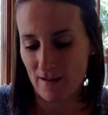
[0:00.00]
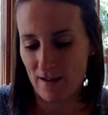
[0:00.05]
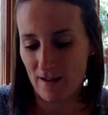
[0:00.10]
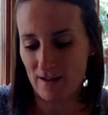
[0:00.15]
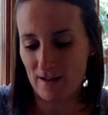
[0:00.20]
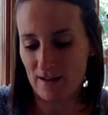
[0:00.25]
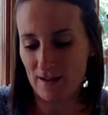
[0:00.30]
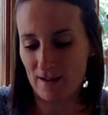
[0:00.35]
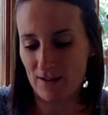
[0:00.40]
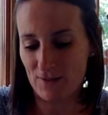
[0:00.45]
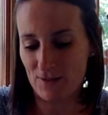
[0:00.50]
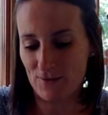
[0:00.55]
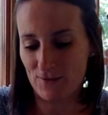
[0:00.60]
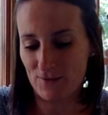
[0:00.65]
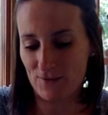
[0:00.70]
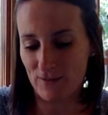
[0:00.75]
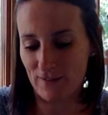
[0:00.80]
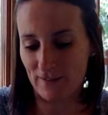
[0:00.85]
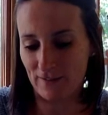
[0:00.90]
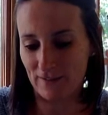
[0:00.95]
Another
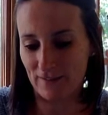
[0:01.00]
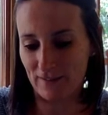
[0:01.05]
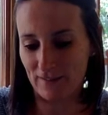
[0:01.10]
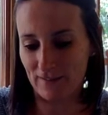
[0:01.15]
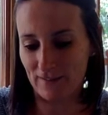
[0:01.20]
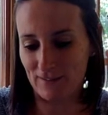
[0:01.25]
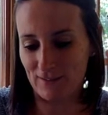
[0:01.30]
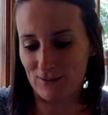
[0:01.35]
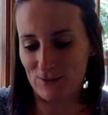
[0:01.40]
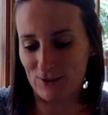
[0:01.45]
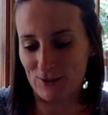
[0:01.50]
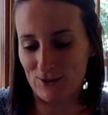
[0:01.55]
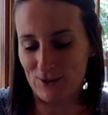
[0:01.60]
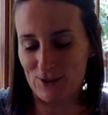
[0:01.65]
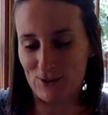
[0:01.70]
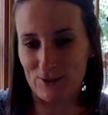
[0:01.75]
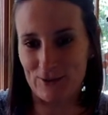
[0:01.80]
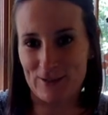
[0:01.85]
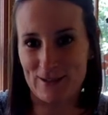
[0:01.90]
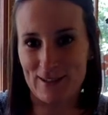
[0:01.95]
fun thing that you could
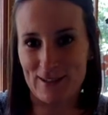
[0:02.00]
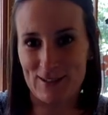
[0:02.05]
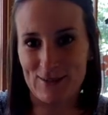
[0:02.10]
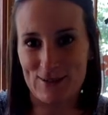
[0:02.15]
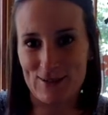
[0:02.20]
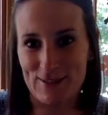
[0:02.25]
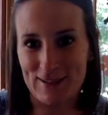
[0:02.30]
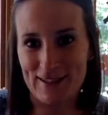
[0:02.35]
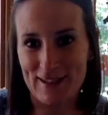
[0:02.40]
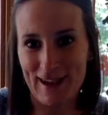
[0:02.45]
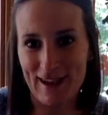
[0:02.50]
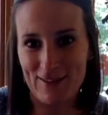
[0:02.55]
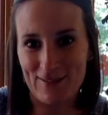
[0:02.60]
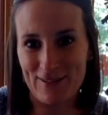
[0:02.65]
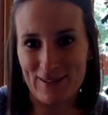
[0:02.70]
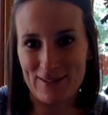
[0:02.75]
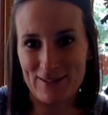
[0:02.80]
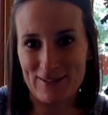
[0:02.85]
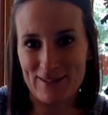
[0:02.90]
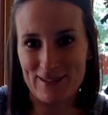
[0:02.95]
do is that you see how
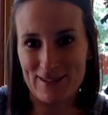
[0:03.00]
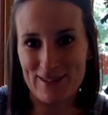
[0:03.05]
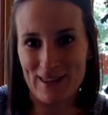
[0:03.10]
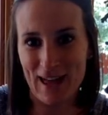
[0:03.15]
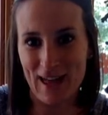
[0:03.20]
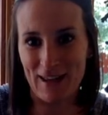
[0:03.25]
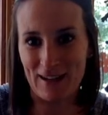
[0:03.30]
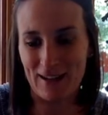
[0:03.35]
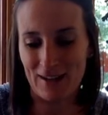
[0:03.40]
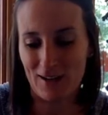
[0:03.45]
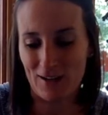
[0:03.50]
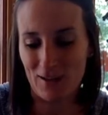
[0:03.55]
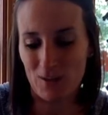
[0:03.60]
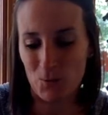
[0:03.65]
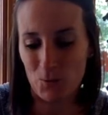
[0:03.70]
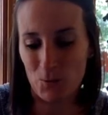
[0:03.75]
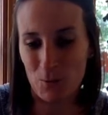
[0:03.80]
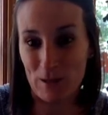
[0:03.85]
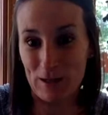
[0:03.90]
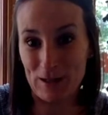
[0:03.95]
there's that
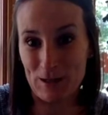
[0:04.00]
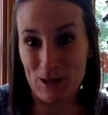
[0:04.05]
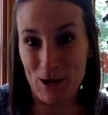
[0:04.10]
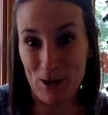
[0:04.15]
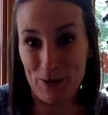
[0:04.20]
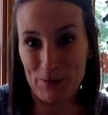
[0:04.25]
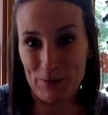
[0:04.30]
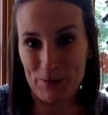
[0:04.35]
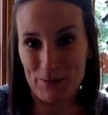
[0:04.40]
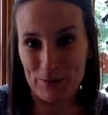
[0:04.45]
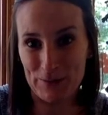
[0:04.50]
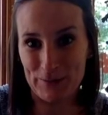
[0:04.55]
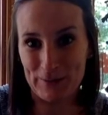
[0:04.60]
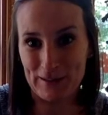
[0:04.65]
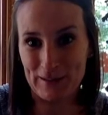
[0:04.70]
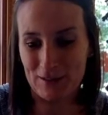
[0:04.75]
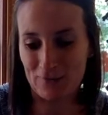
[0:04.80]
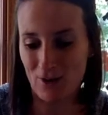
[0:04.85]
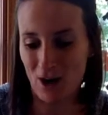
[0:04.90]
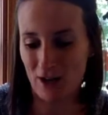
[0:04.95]
window in
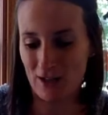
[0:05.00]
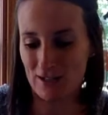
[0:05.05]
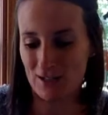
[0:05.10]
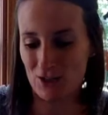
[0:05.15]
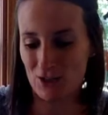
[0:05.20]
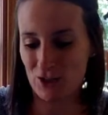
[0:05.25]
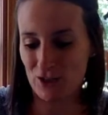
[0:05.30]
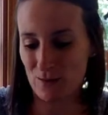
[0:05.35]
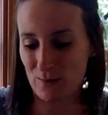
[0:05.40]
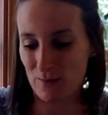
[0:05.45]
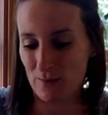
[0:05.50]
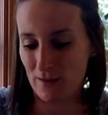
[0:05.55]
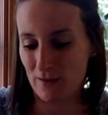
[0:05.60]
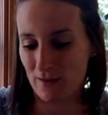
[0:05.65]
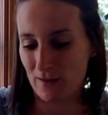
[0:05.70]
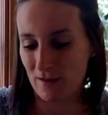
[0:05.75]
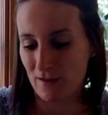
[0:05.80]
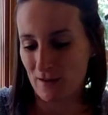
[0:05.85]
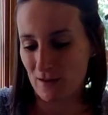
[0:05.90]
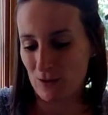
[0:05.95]
the rocket ship?
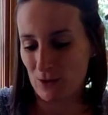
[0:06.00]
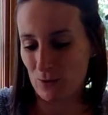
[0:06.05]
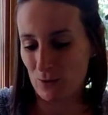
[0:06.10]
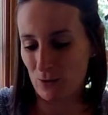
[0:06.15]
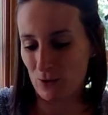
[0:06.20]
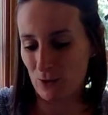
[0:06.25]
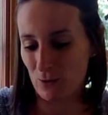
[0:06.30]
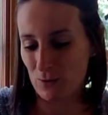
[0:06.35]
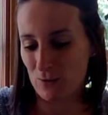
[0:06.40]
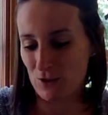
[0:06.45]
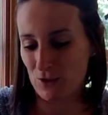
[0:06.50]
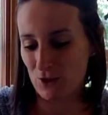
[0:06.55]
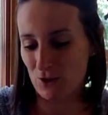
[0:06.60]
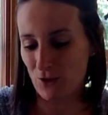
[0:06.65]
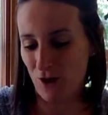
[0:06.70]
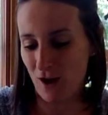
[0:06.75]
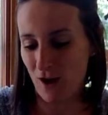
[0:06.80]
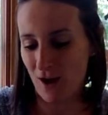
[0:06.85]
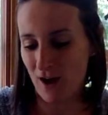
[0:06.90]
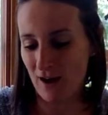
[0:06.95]
You could always
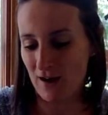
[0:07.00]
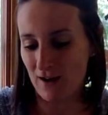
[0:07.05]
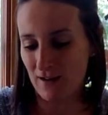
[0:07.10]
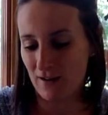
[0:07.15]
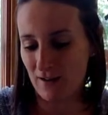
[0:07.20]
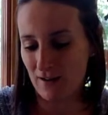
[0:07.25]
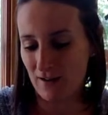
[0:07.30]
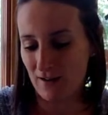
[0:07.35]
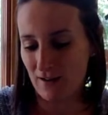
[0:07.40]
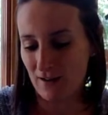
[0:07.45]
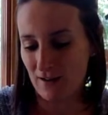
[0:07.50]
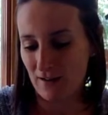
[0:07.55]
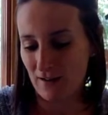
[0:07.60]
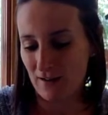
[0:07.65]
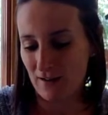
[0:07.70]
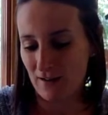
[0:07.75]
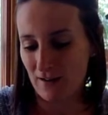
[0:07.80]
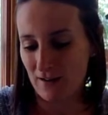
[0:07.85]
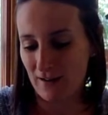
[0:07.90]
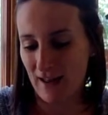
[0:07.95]
draw
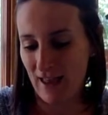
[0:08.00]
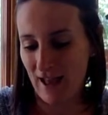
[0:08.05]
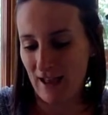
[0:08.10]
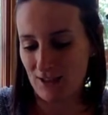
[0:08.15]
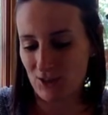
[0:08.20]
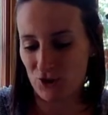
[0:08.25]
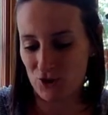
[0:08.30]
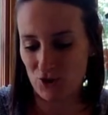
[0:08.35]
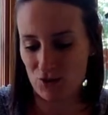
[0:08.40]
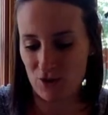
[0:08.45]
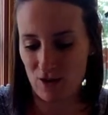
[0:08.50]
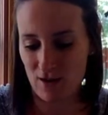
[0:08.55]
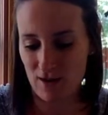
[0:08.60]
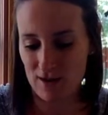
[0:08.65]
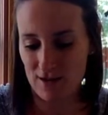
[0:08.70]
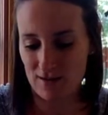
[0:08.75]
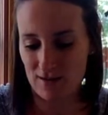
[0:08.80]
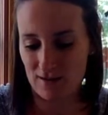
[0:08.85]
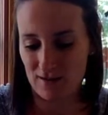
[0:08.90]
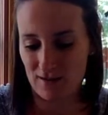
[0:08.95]
an
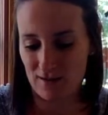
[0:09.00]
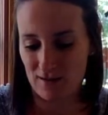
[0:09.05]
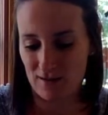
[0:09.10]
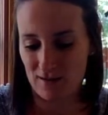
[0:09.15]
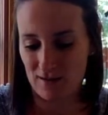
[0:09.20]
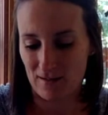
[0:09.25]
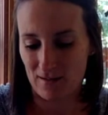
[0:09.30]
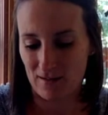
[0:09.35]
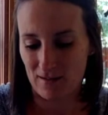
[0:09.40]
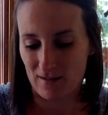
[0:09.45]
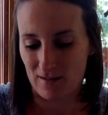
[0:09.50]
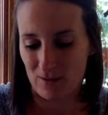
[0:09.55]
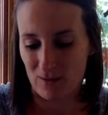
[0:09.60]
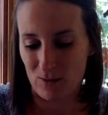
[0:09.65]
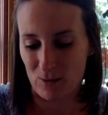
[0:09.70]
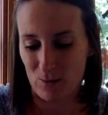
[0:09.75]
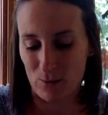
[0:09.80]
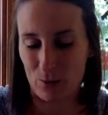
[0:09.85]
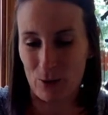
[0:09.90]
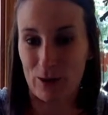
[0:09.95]
astronaut
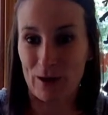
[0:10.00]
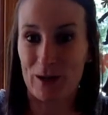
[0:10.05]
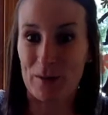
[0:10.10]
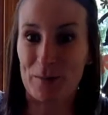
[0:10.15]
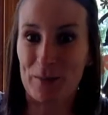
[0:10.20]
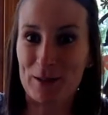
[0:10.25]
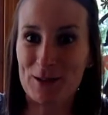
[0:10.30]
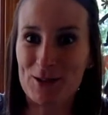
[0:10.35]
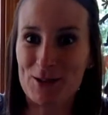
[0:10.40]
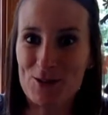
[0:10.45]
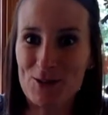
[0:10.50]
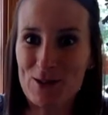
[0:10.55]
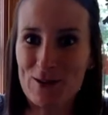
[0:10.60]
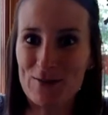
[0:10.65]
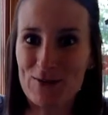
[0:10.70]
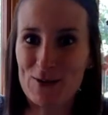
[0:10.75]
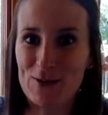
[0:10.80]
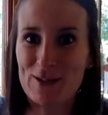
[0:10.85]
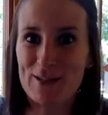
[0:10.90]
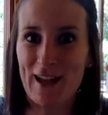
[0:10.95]
or put in a picture of
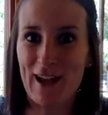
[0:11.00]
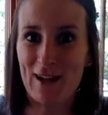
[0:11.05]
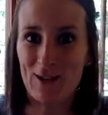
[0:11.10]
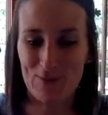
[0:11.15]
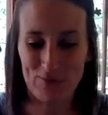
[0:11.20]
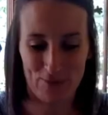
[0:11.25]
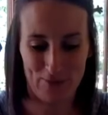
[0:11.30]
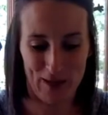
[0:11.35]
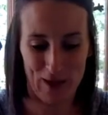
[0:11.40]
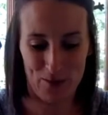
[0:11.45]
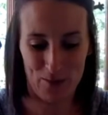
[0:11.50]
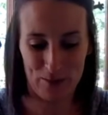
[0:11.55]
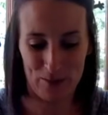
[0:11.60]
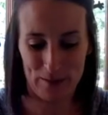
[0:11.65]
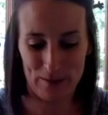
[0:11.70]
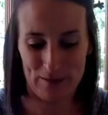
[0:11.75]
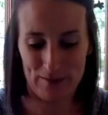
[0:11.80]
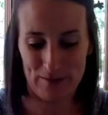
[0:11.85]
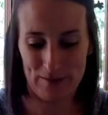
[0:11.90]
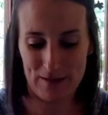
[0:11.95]
yourself. That would
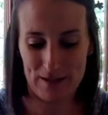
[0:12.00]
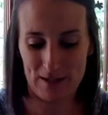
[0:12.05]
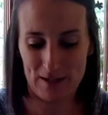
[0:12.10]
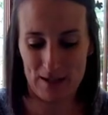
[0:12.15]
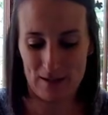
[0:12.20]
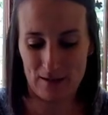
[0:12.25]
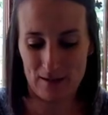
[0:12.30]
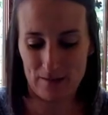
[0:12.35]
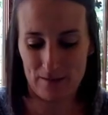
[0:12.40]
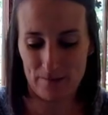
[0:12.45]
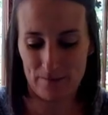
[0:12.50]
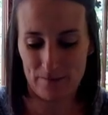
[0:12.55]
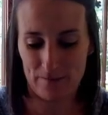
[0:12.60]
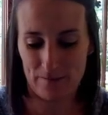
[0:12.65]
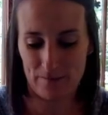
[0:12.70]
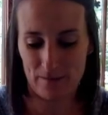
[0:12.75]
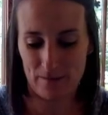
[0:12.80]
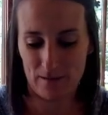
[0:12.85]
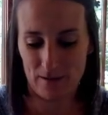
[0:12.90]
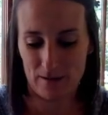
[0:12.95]
be fun.
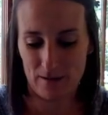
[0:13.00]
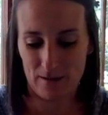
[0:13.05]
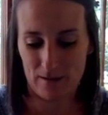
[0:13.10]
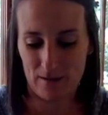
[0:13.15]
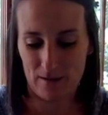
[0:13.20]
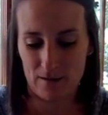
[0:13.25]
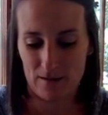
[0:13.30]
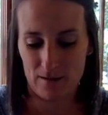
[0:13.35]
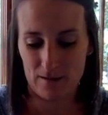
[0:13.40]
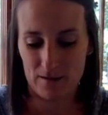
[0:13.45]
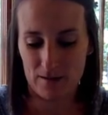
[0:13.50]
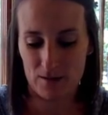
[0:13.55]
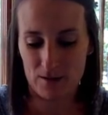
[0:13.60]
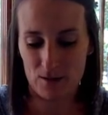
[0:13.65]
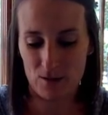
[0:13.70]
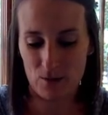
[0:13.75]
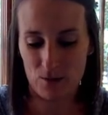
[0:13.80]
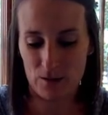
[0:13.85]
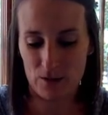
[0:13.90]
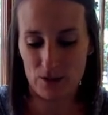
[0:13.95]
So
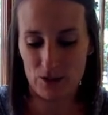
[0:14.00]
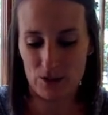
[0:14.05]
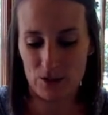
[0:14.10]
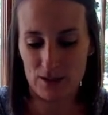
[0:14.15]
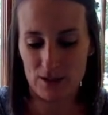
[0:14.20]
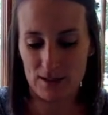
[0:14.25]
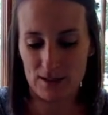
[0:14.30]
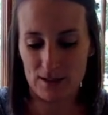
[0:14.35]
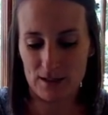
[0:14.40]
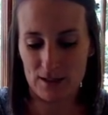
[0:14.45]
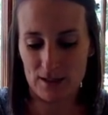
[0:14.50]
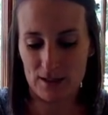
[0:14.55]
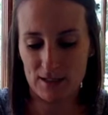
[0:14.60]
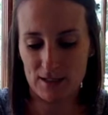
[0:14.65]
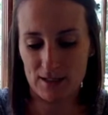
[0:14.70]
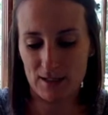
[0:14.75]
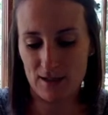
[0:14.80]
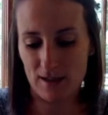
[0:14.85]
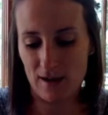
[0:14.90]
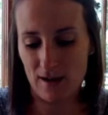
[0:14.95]
we just
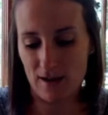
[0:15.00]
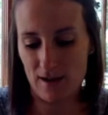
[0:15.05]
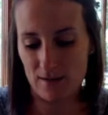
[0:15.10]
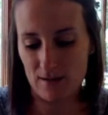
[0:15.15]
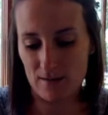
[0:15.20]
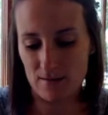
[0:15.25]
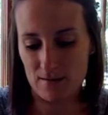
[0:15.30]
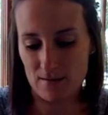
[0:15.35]
cut